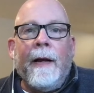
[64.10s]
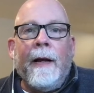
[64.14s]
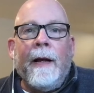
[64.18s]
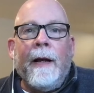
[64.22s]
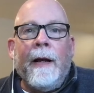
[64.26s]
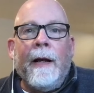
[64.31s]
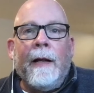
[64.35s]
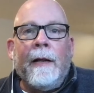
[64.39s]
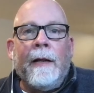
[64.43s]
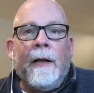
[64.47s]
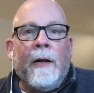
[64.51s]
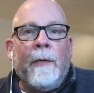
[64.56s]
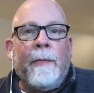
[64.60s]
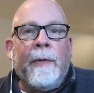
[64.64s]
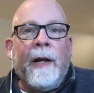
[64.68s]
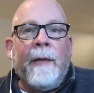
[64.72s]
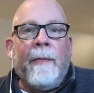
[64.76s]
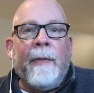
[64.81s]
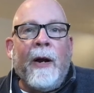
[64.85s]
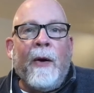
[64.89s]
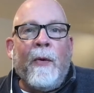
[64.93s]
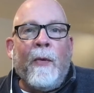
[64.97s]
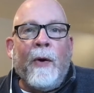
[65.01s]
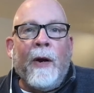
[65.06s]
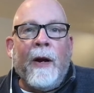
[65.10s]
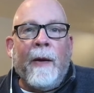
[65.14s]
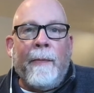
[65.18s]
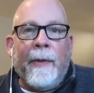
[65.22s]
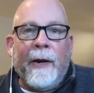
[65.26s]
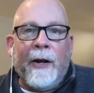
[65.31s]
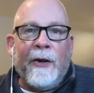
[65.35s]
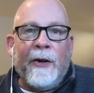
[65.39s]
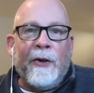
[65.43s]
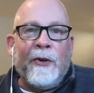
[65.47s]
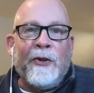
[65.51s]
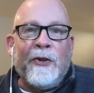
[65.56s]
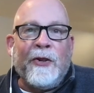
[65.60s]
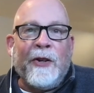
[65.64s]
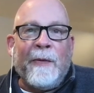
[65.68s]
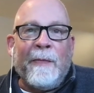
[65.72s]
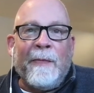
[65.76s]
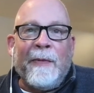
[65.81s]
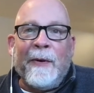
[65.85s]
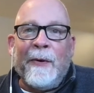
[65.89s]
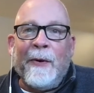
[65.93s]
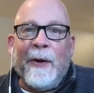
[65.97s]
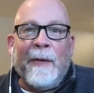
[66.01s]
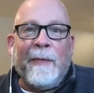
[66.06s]
a little bit about what a
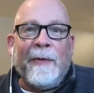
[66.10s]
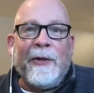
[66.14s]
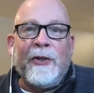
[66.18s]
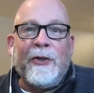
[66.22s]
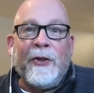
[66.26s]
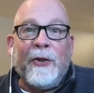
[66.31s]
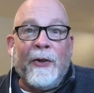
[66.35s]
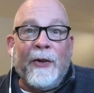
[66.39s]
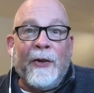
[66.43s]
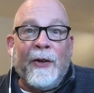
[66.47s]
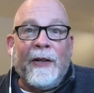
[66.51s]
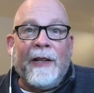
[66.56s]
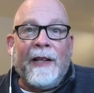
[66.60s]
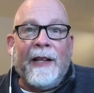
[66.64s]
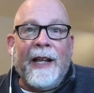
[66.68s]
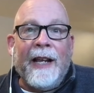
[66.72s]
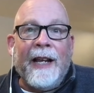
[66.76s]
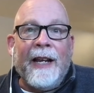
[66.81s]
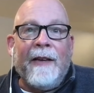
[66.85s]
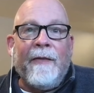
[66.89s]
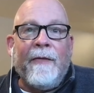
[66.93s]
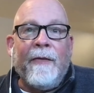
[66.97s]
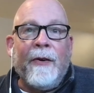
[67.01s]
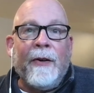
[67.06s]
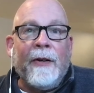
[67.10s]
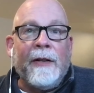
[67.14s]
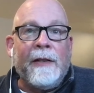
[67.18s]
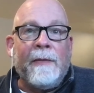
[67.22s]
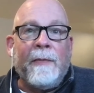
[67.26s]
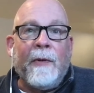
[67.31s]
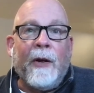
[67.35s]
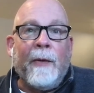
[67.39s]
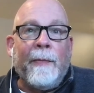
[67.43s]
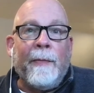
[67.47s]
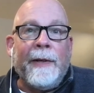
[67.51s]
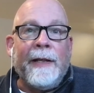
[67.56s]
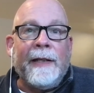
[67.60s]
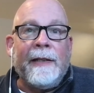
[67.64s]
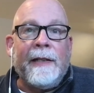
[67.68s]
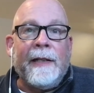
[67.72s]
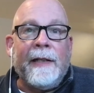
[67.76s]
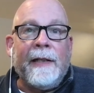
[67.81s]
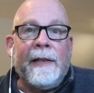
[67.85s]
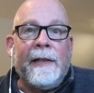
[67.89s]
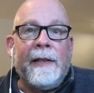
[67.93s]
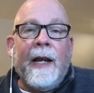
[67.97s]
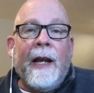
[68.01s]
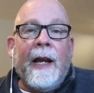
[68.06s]
partnership agreement should look like for a small
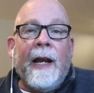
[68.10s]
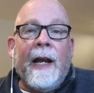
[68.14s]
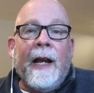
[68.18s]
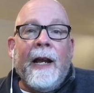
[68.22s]
business.